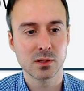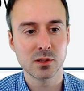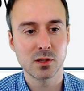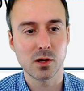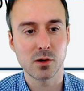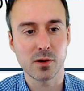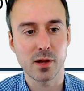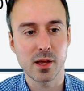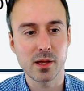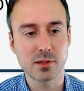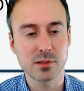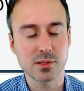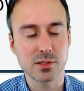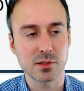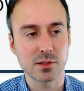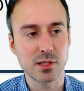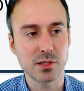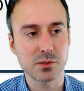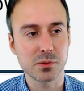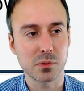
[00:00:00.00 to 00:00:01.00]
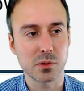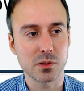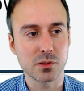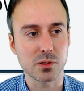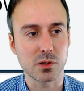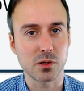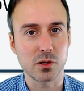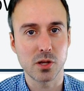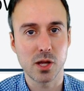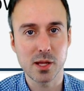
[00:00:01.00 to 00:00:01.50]
Okay, so these ones
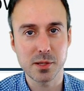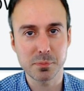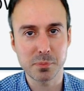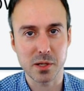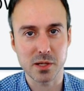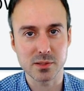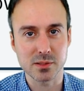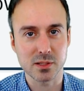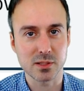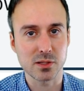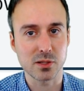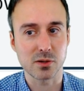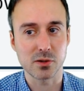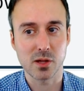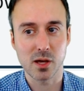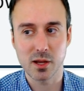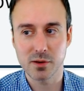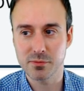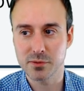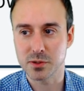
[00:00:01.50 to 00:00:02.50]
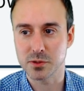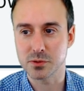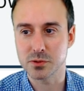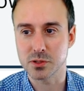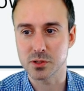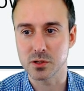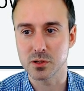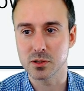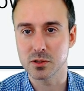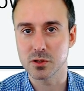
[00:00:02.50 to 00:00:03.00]
are not present, they're not
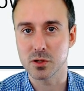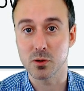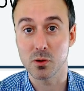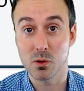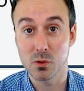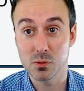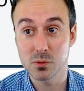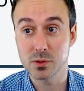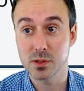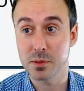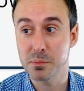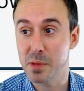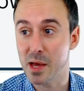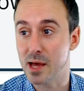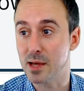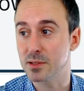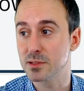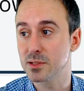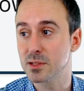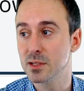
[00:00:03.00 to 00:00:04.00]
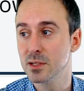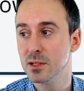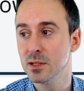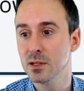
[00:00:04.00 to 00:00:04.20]
future, they're only past.